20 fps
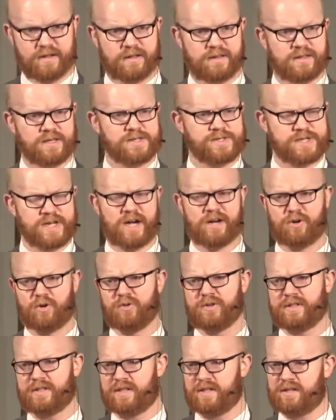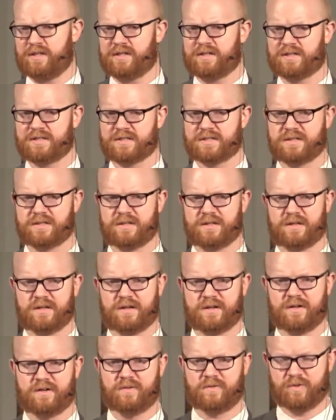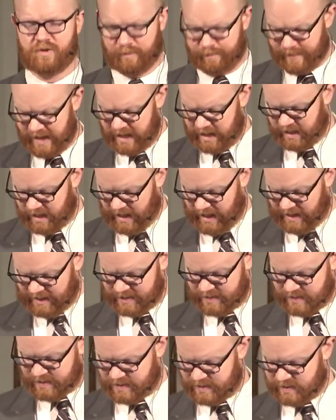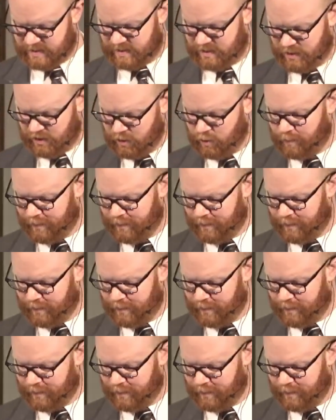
This not only will make us new